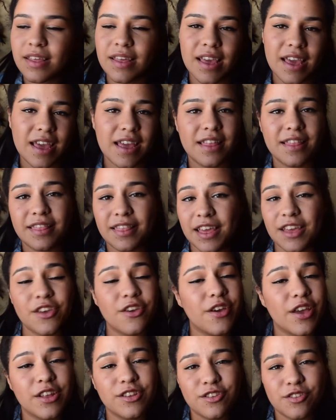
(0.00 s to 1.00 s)
And thank
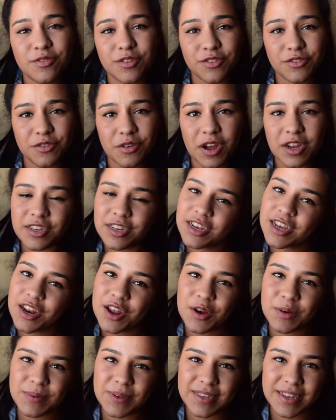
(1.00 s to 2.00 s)
you again so much for watching, and
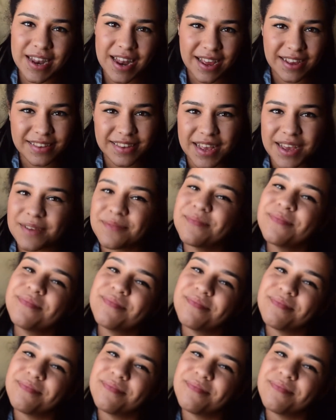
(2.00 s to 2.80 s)
I hope to see you next time.